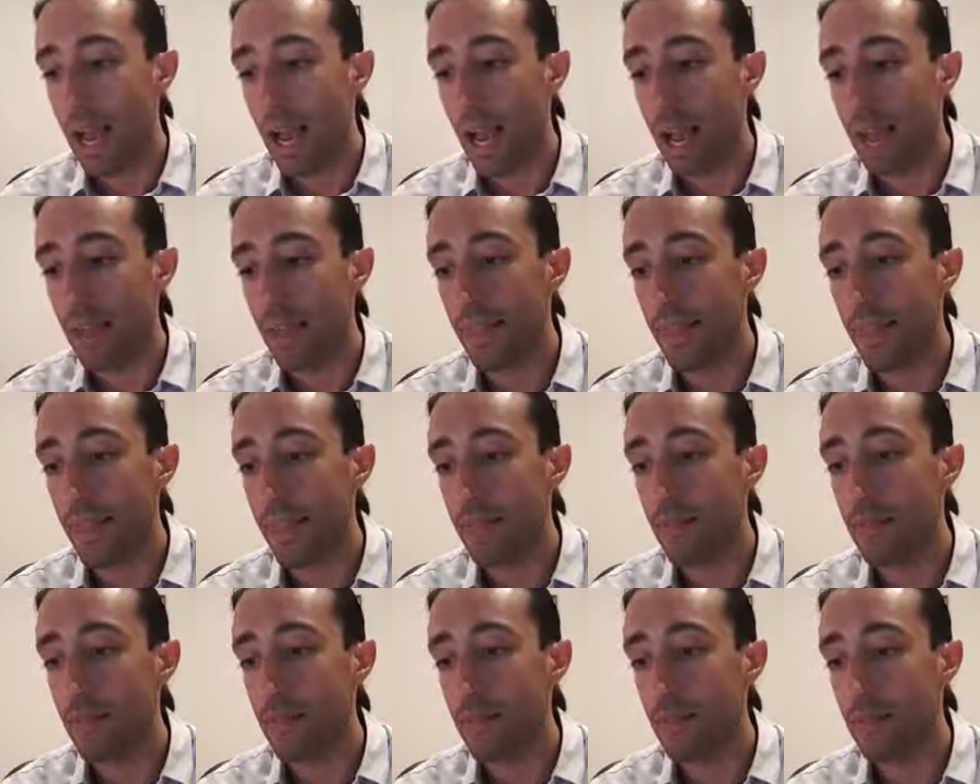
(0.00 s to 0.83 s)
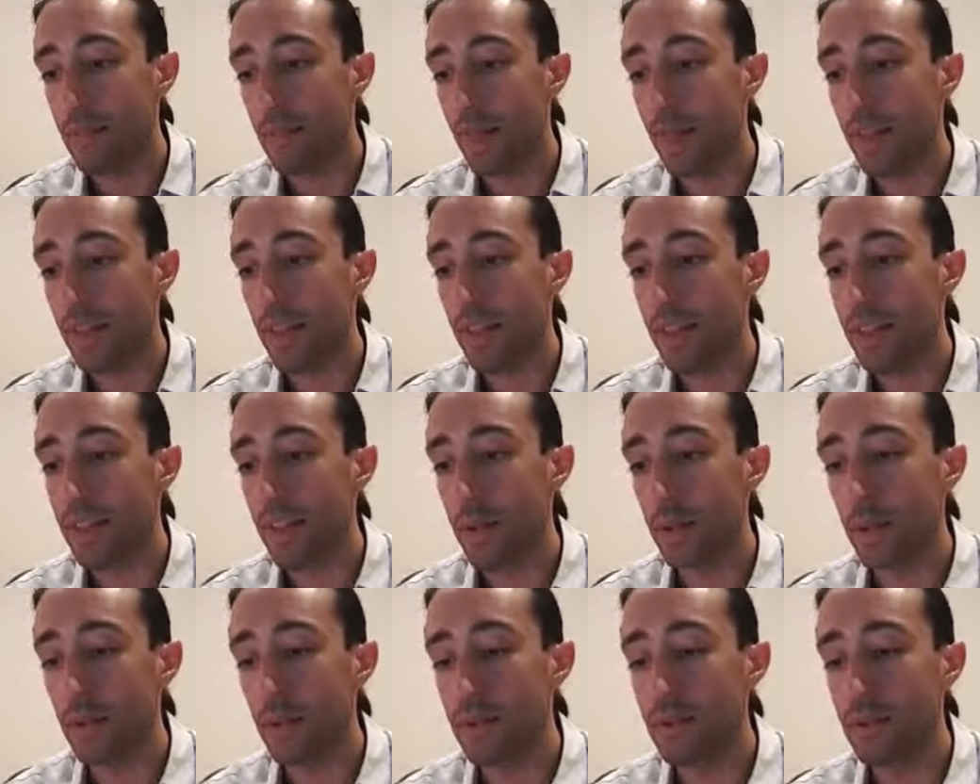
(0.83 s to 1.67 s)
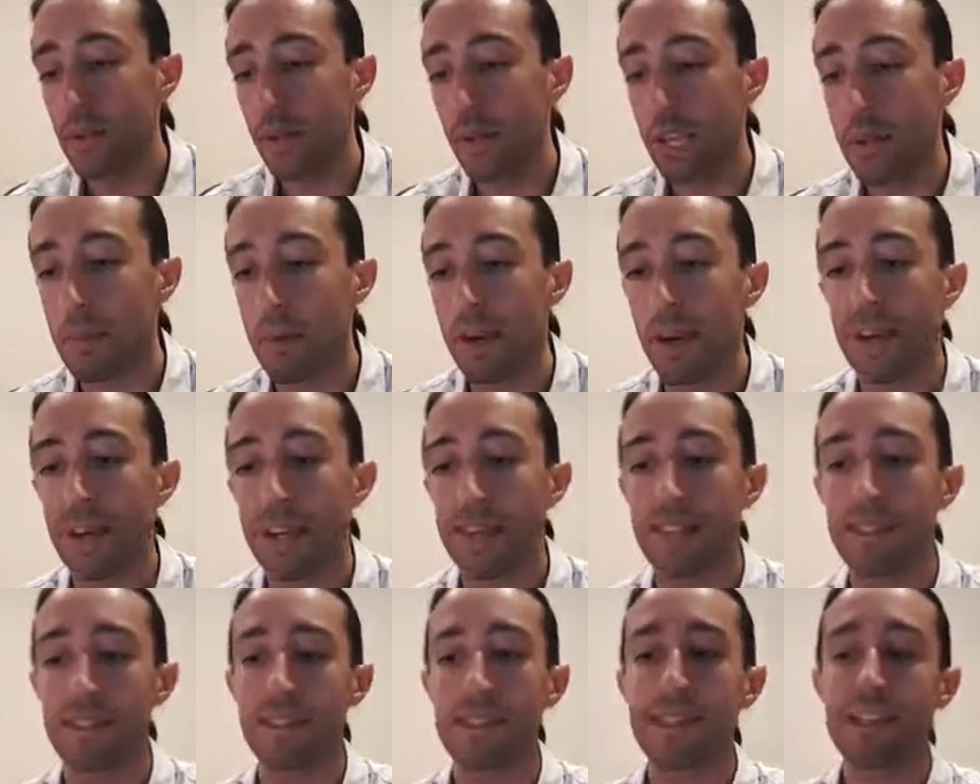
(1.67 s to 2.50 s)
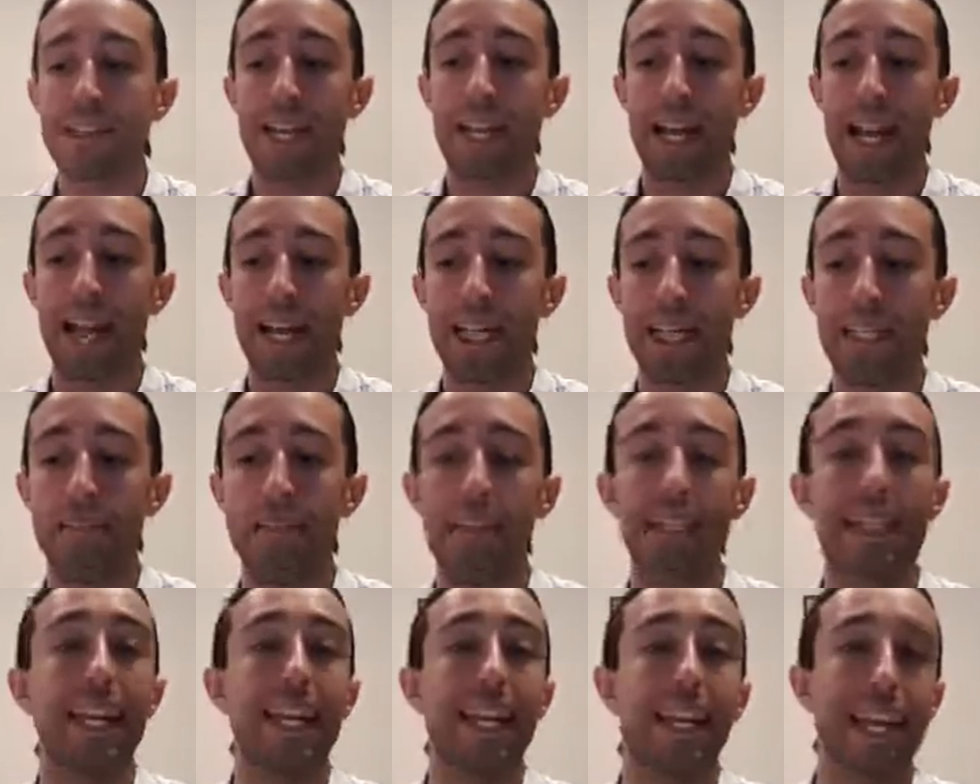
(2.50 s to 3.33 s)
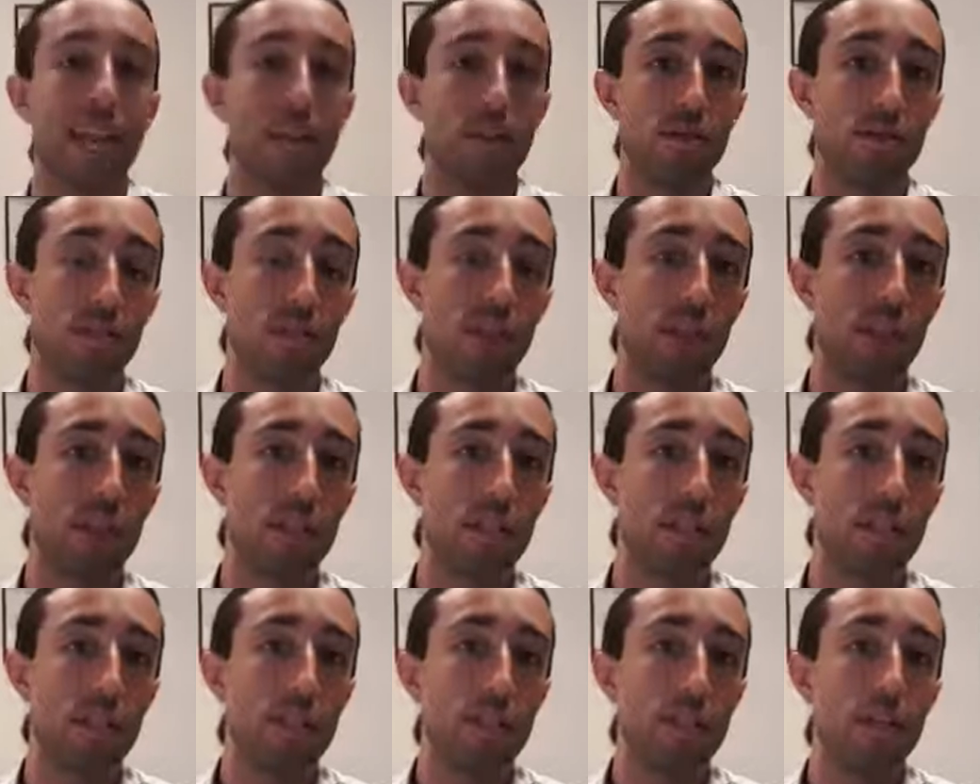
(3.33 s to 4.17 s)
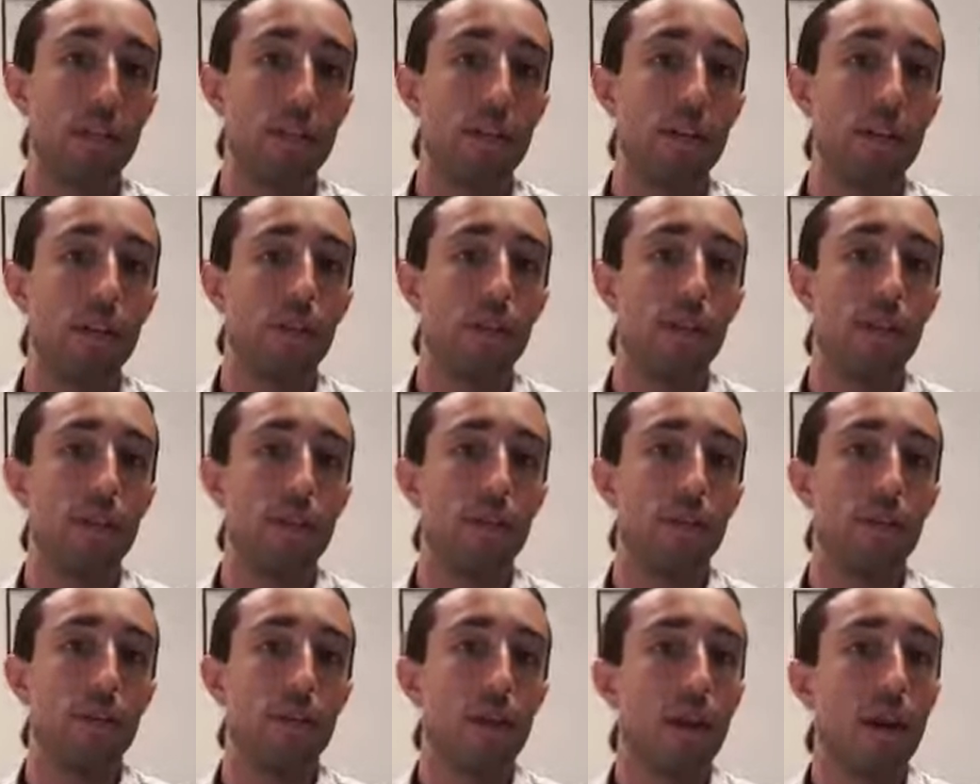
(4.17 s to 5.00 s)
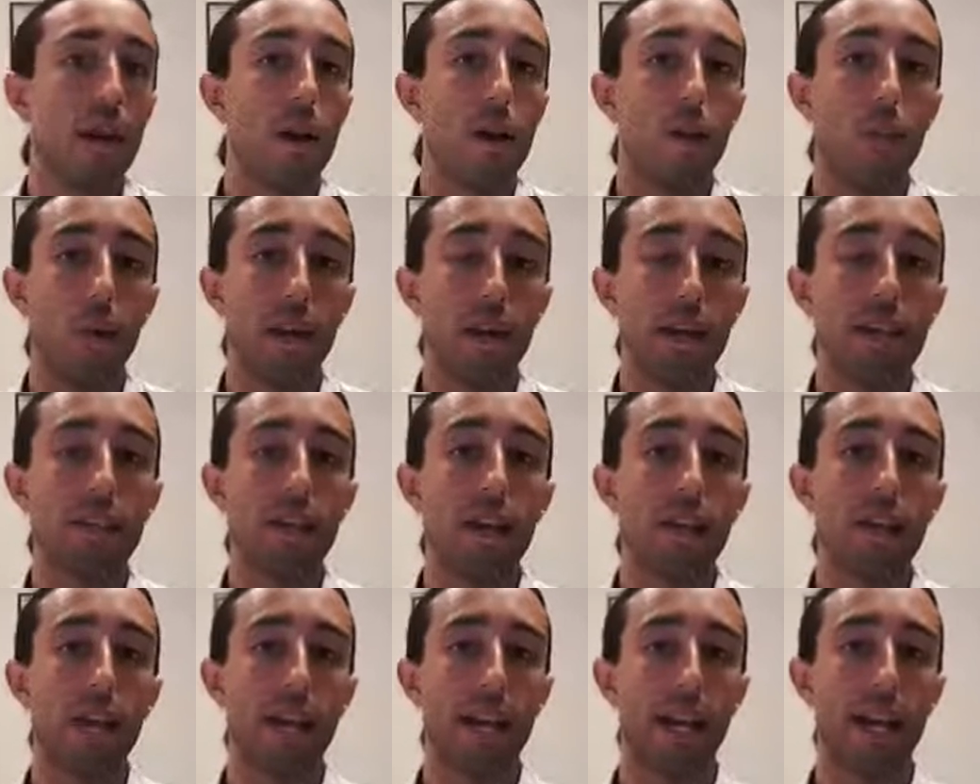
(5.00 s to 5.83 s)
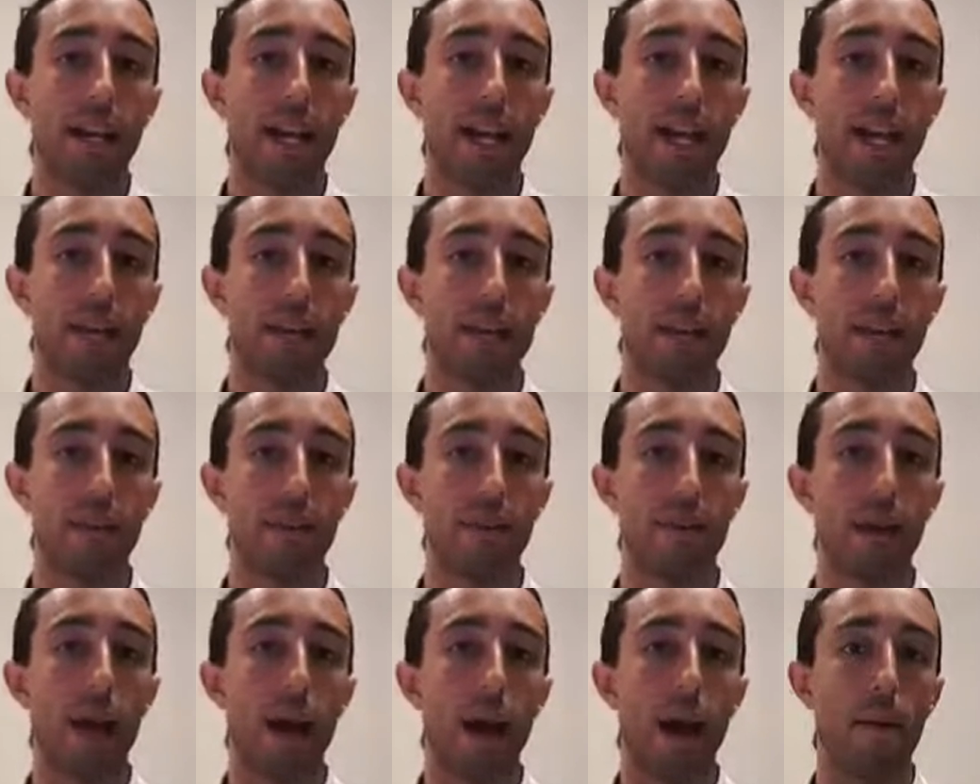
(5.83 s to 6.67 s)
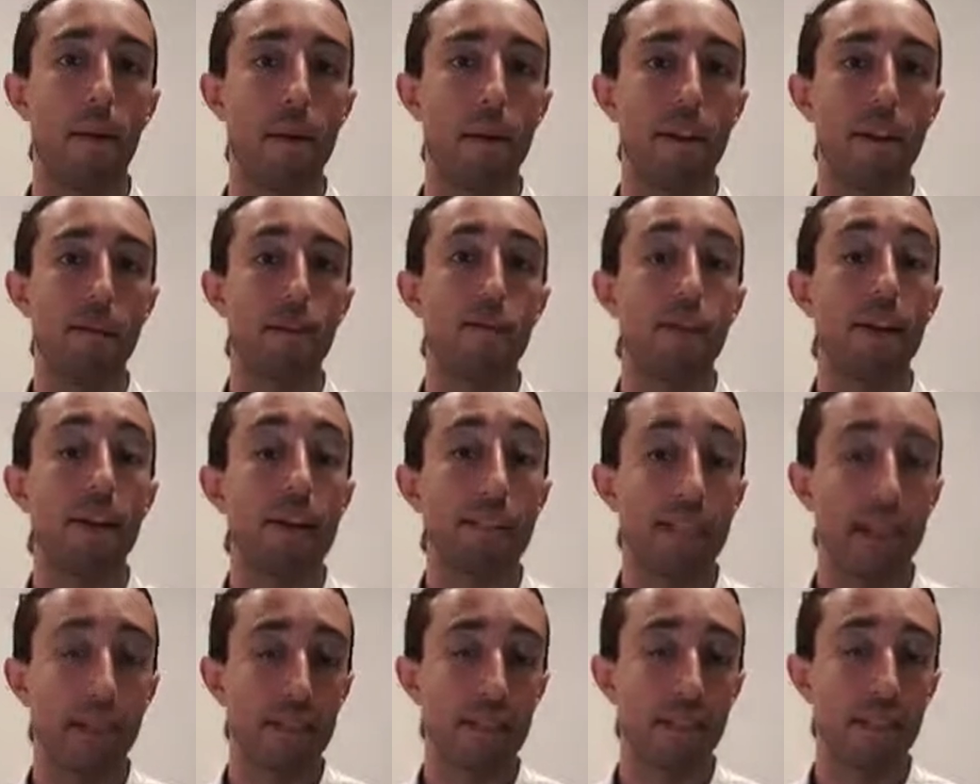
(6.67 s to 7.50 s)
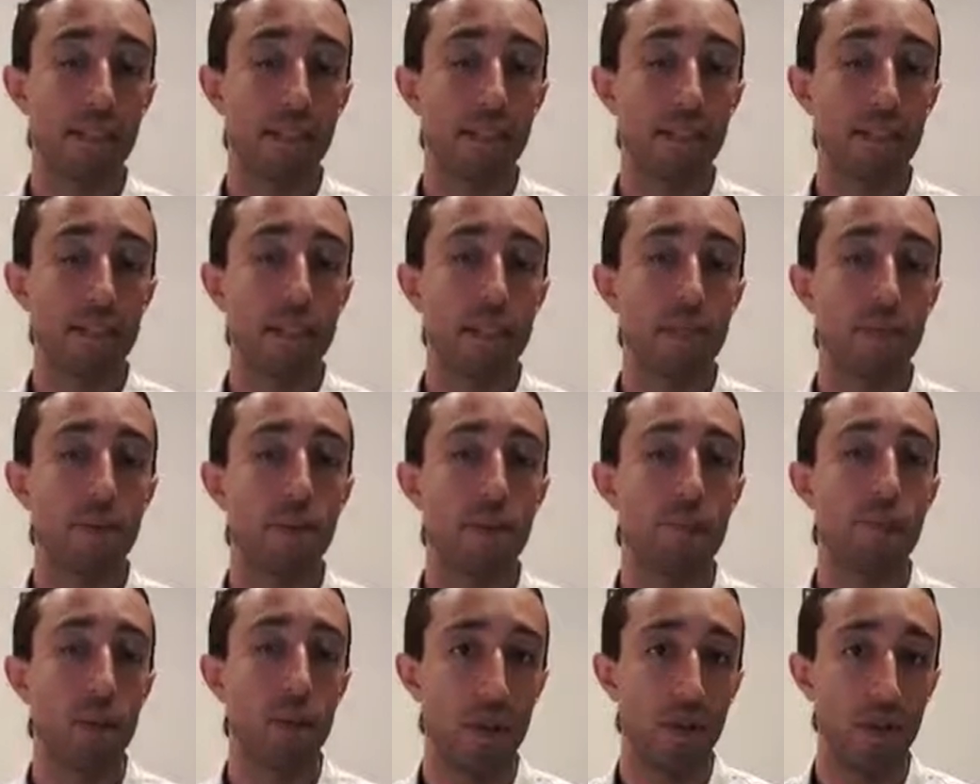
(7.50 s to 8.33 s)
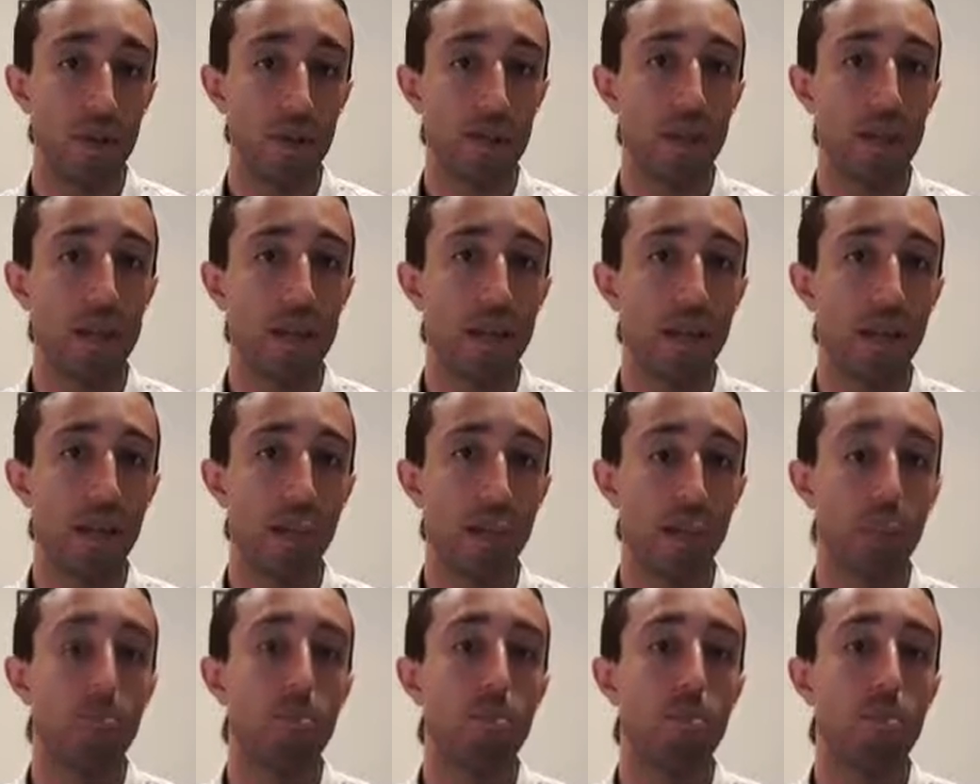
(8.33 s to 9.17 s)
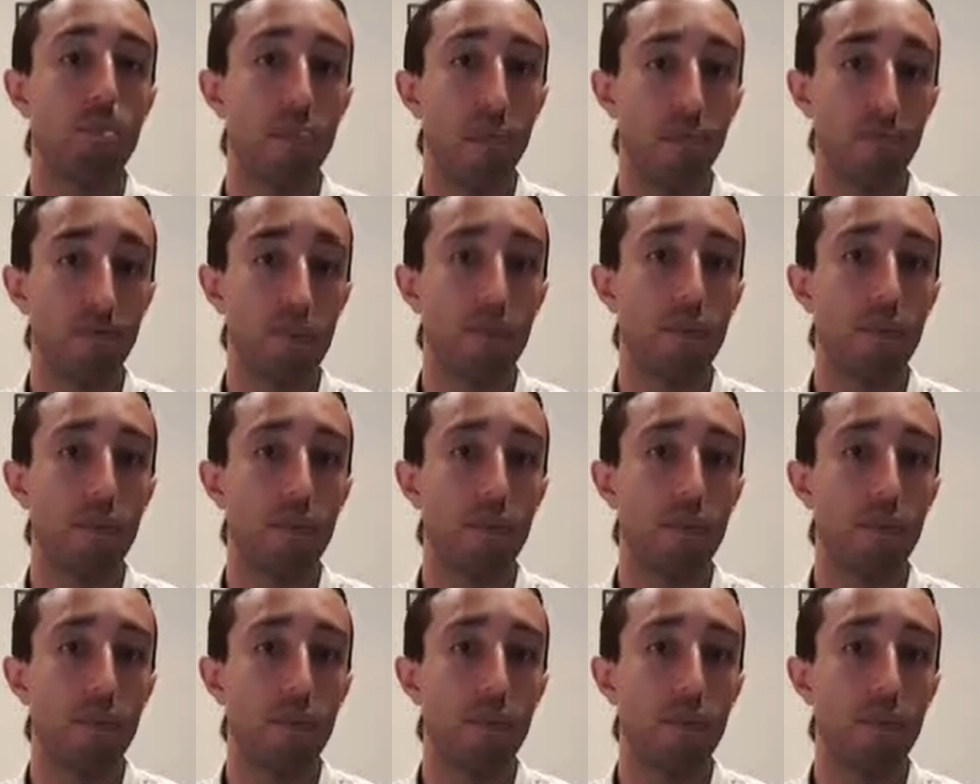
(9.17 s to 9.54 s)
And then for the third thing I want to be talking about is staying active and getting outside. So when I say about getting active, I mean trying to exercise, because when you exercise, it's going to properly